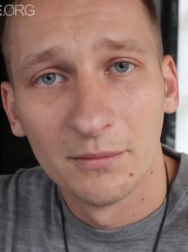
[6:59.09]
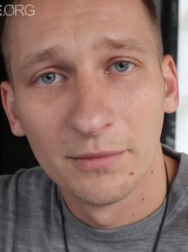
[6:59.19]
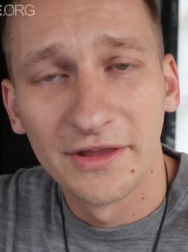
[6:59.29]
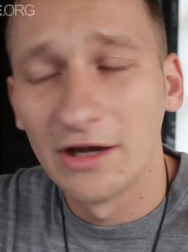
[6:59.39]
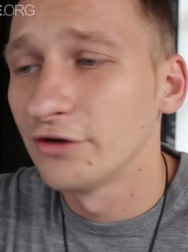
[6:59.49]

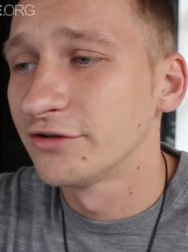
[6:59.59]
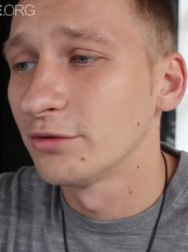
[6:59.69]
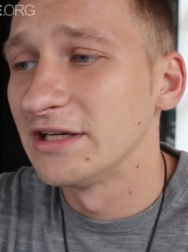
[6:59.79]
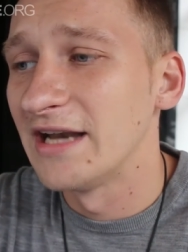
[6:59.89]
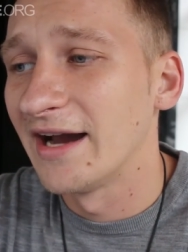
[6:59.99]
but they
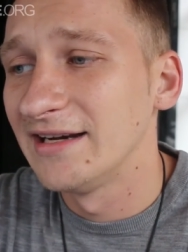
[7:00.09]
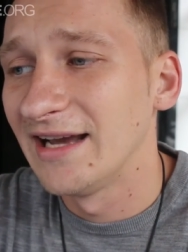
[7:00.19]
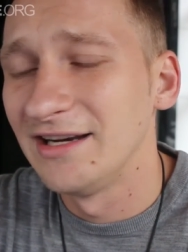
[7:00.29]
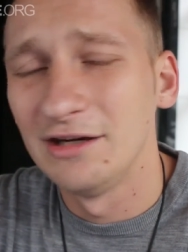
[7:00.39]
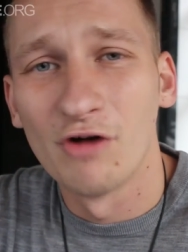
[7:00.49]
also denied
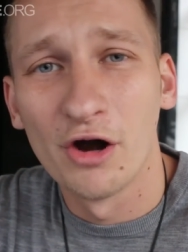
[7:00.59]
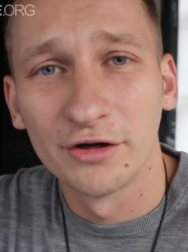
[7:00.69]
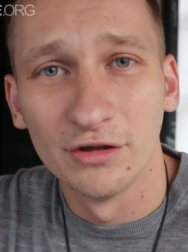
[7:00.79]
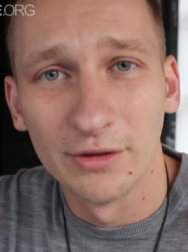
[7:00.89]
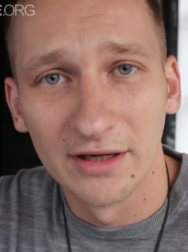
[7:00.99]
any
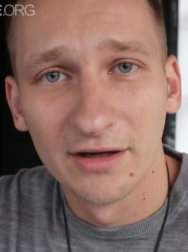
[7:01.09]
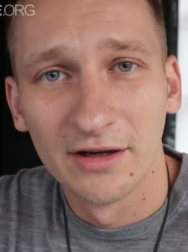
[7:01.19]
wrongdoing.